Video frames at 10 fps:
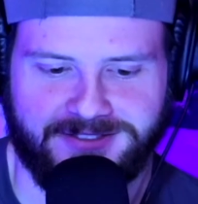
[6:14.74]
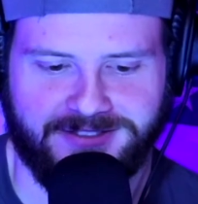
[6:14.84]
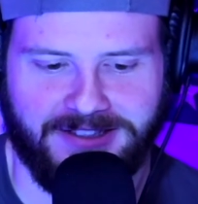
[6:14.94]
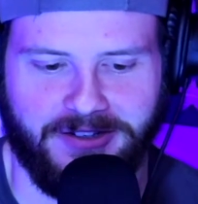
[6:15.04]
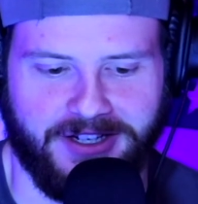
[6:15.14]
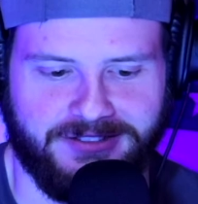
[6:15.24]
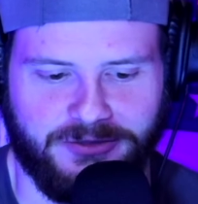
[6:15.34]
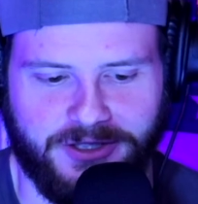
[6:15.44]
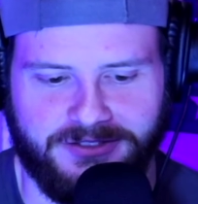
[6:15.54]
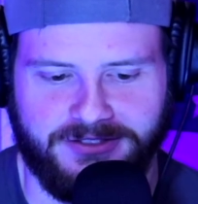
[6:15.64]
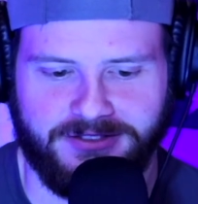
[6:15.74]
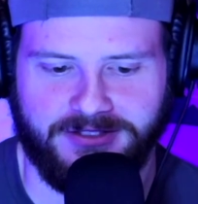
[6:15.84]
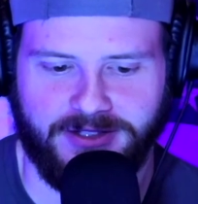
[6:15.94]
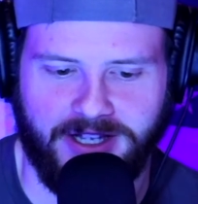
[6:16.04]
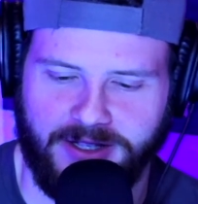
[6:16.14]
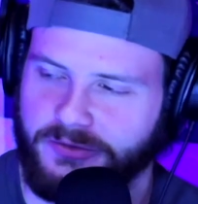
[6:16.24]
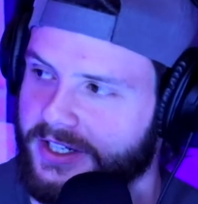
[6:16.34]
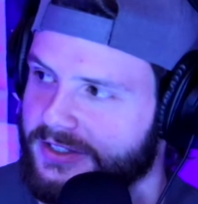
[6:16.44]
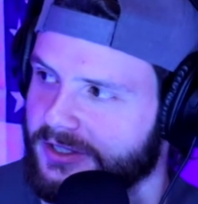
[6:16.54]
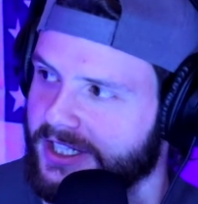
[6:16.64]
All right. Well, and it's
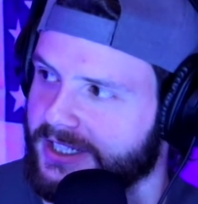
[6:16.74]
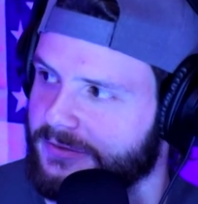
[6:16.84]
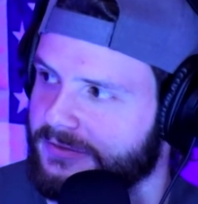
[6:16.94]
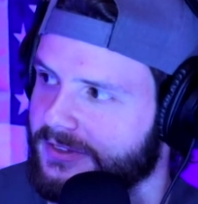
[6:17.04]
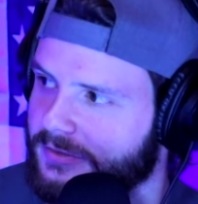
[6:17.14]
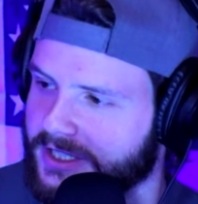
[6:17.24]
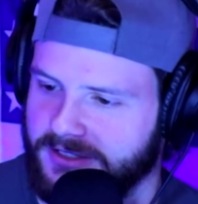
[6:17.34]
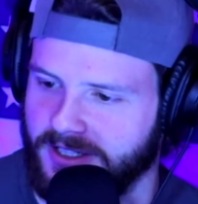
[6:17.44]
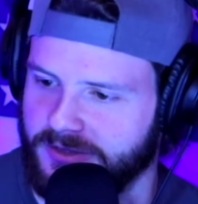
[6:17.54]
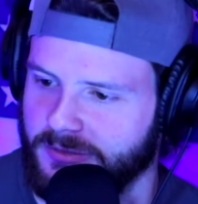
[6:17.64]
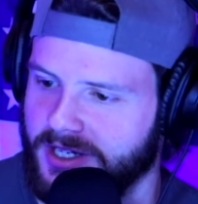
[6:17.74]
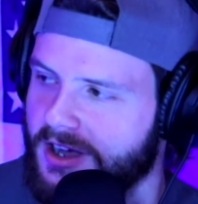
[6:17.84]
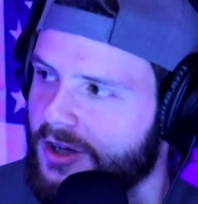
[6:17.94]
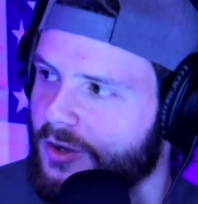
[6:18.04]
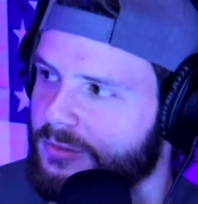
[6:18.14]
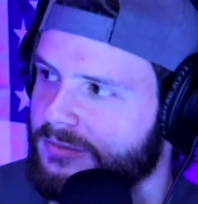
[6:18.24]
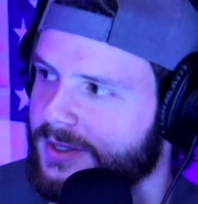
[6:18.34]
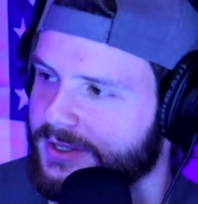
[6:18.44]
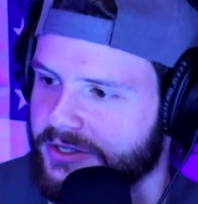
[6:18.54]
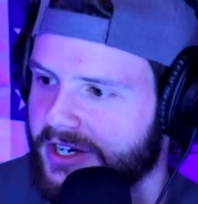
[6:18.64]
funny. So if someone at home,
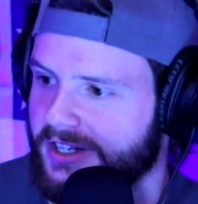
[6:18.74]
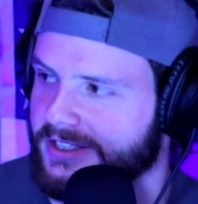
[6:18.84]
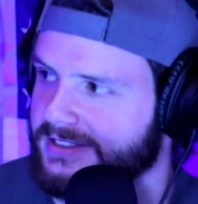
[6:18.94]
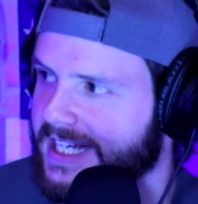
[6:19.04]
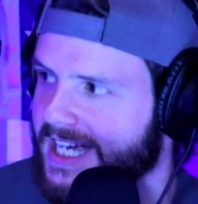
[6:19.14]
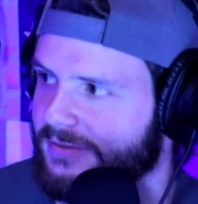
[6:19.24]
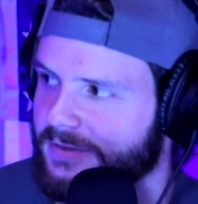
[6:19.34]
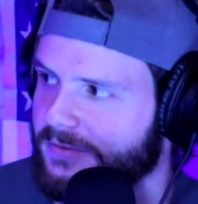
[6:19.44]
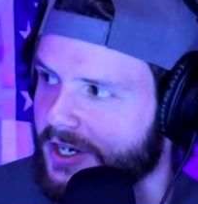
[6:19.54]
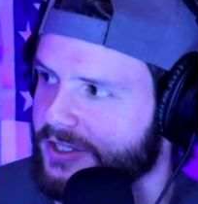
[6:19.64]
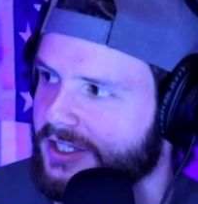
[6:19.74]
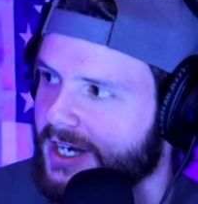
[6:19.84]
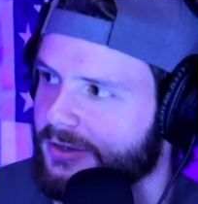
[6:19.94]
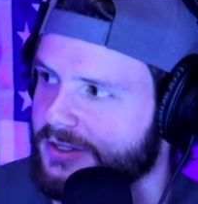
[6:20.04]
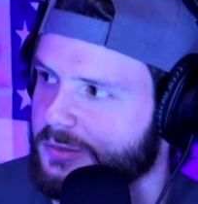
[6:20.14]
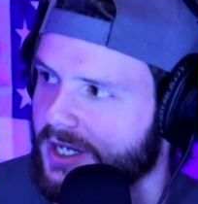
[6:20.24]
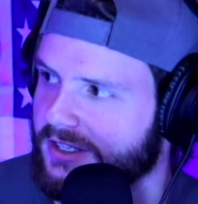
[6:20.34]
the dog, your dad, if they fart, you can't really smell it.